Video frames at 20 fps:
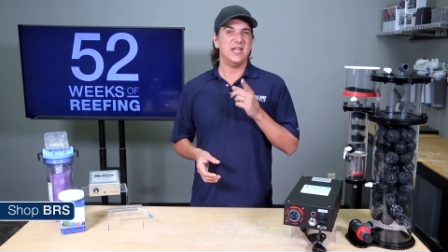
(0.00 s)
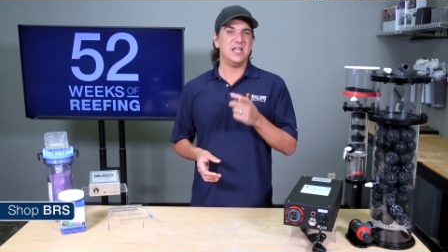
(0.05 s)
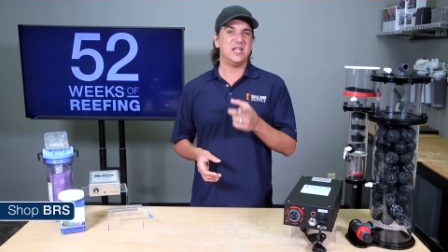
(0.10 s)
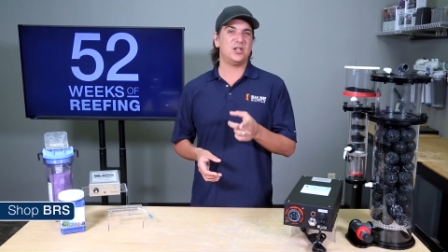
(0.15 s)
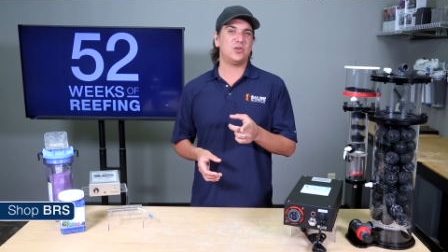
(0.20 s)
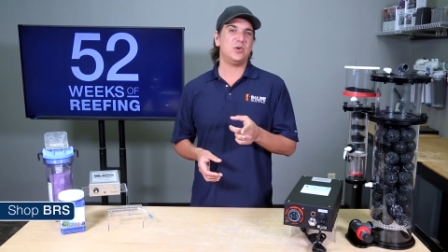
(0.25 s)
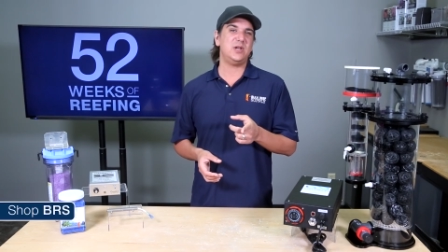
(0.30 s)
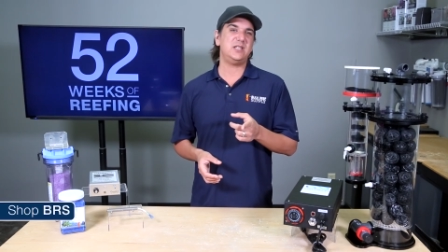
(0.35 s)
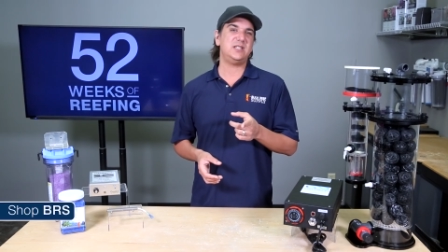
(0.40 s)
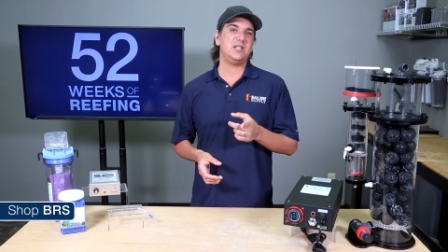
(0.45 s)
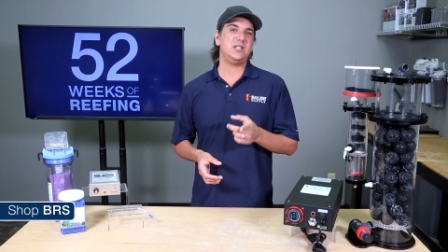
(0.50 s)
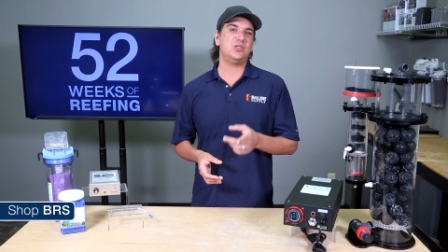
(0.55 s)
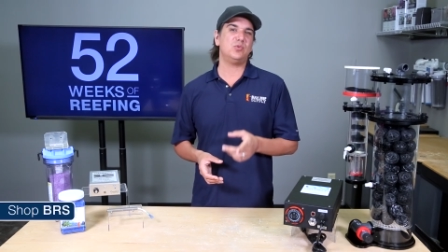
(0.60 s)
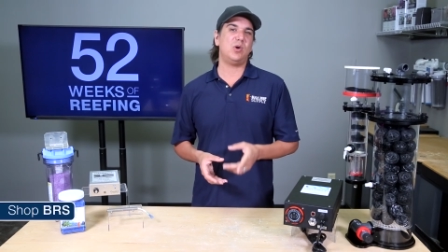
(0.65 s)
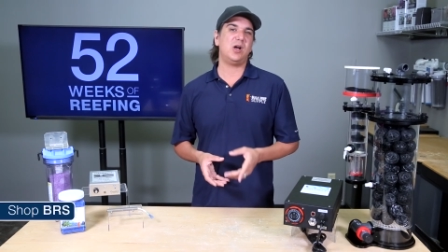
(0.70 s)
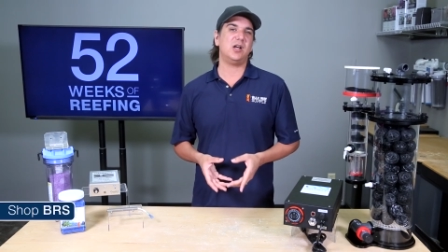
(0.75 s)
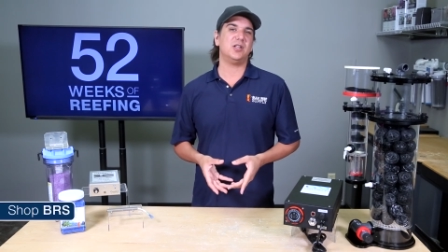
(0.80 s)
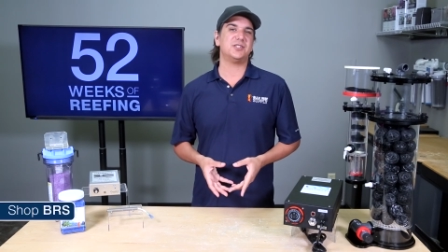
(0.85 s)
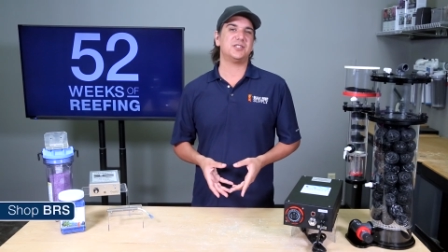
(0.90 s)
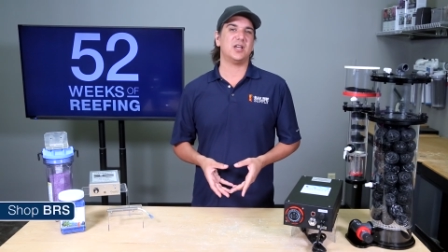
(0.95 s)
Increasing
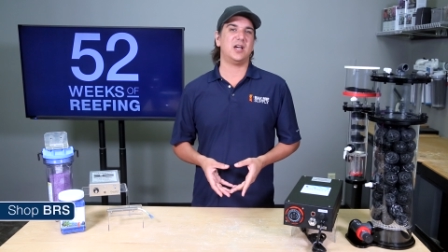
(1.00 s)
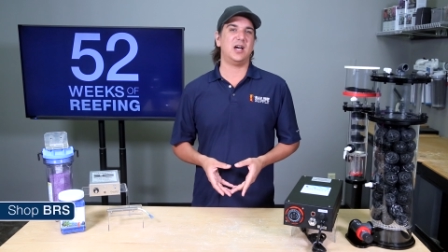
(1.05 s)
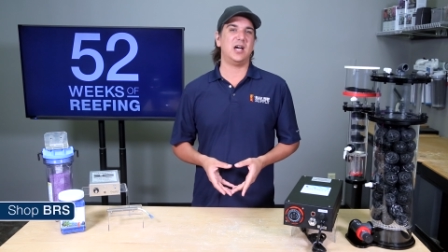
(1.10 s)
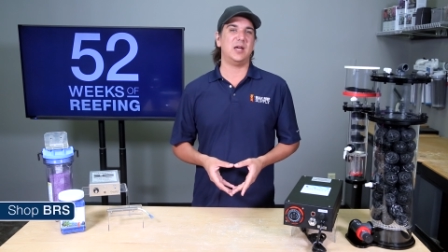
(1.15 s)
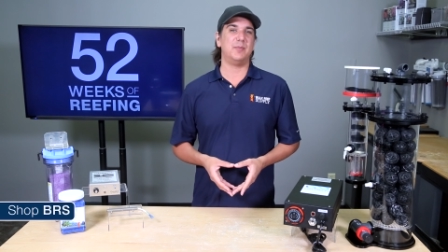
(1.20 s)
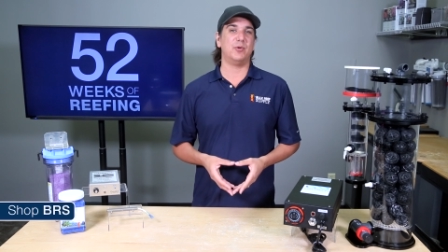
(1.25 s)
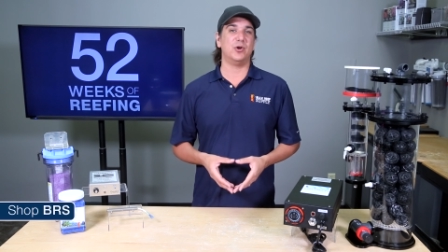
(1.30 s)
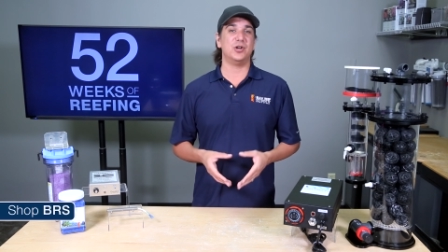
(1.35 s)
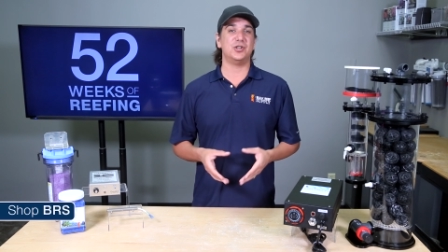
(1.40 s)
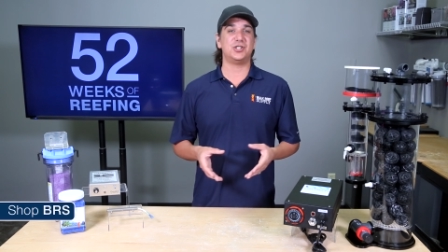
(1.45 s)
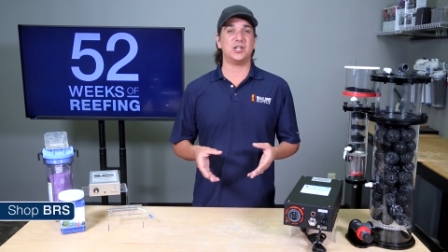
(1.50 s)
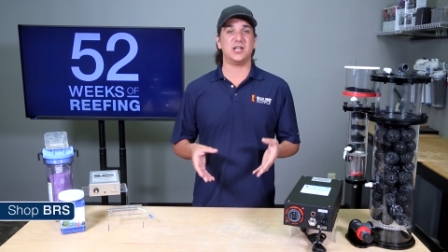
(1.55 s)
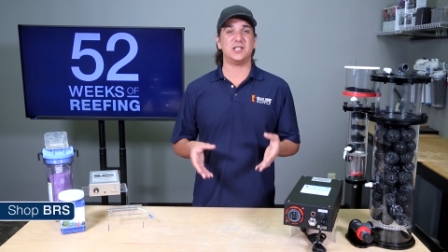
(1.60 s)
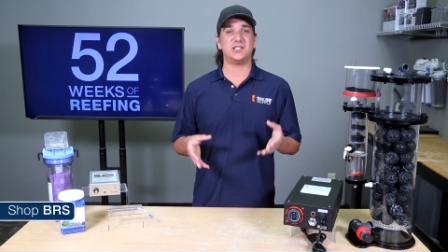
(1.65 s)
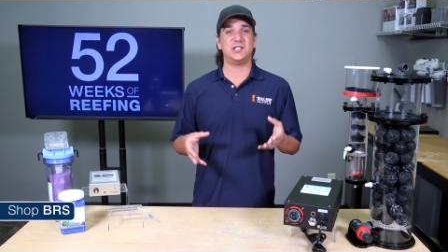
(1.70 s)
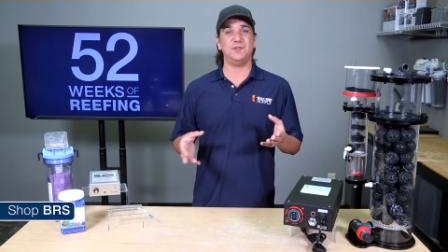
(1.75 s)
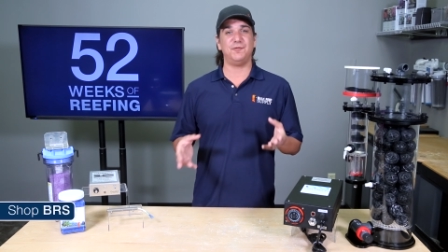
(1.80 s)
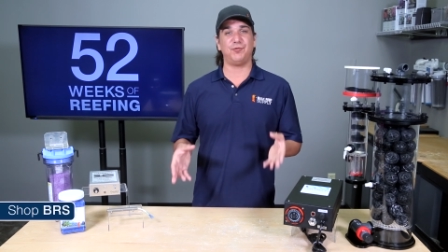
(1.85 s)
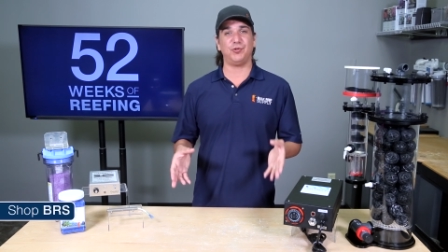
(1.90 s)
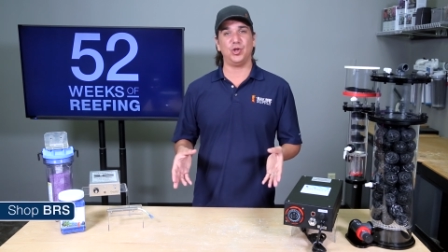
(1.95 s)
dwell time or
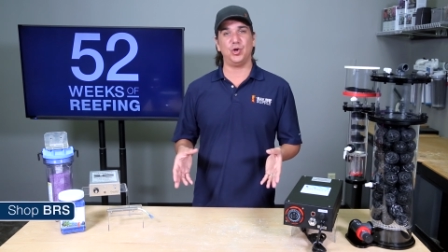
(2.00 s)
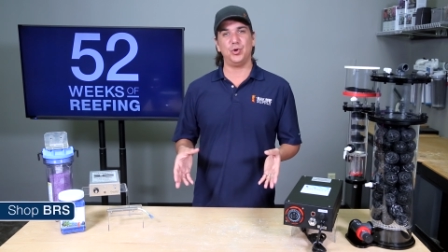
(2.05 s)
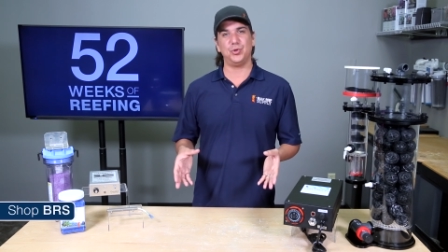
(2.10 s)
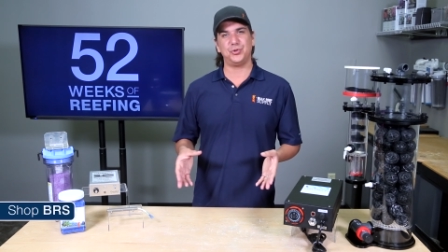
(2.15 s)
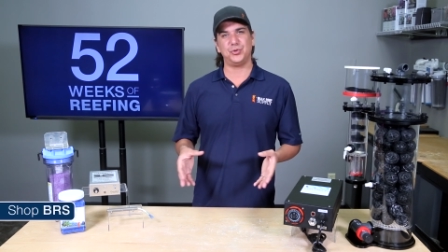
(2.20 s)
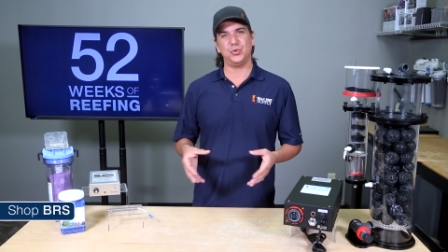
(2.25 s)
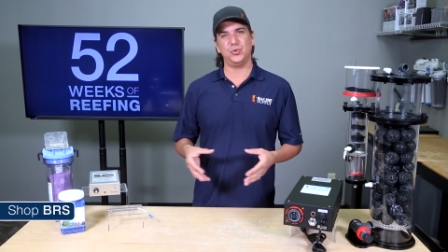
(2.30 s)
adjusting flow